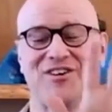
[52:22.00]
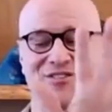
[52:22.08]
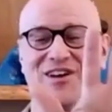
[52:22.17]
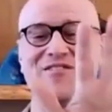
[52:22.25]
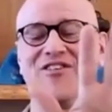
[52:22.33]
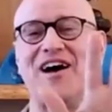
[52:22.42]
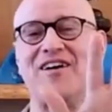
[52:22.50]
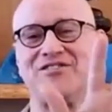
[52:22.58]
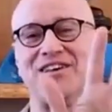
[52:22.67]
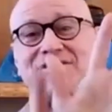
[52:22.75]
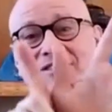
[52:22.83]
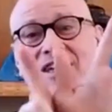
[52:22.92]
We have 5
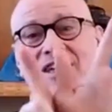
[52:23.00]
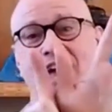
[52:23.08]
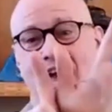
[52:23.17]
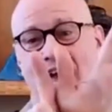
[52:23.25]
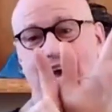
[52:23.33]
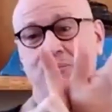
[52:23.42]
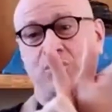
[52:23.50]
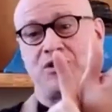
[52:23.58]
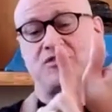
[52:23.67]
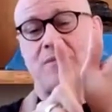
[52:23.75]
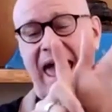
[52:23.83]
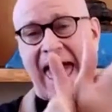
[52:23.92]
senses, and
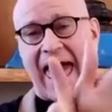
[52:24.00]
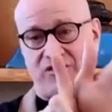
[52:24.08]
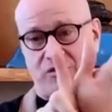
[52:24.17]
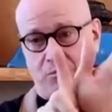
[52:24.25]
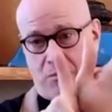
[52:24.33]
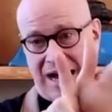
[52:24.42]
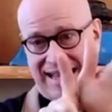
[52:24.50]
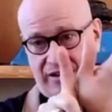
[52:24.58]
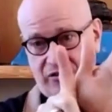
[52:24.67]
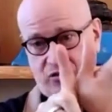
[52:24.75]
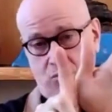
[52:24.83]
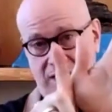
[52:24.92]
Buddhism adds
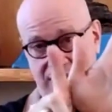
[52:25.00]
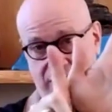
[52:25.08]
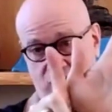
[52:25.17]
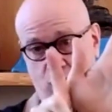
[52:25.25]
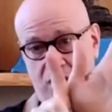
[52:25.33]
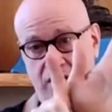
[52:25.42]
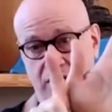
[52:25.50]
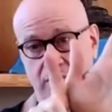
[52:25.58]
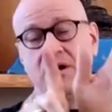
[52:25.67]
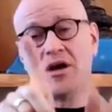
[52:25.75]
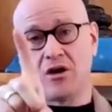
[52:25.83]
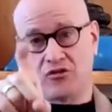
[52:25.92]
mind. So mind is one of
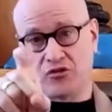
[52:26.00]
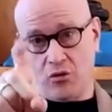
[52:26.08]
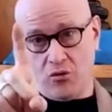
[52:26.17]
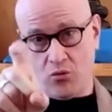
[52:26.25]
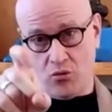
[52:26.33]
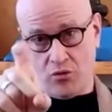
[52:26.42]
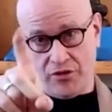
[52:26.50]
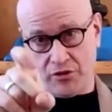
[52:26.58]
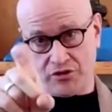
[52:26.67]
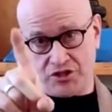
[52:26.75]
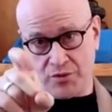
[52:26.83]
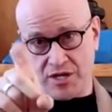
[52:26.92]
them. So
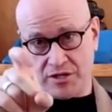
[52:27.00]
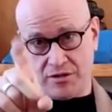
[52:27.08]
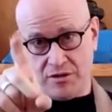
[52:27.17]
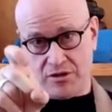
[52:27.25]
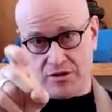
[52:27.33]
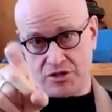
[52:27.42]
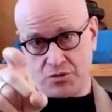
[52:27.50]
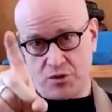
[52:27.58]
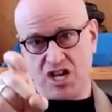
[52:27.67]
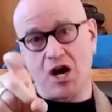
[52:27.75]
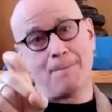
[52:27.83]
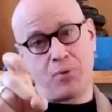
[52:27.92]
there's three
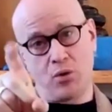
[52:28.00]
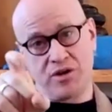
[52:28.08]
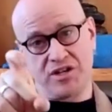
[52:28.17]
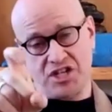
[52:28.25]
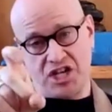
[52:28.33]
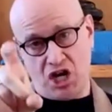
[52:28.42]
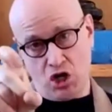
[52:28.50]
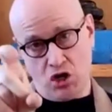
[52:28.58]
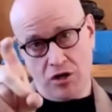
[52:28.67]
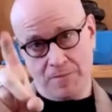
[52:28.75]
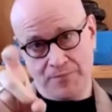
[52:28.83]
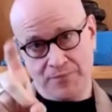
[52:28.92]
components
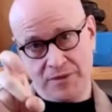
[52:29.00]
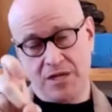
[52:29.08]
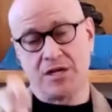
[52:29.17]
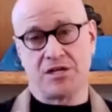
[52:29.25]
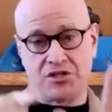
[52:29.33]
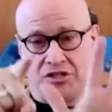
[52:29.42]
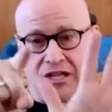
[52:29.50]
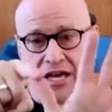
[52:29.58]
here, just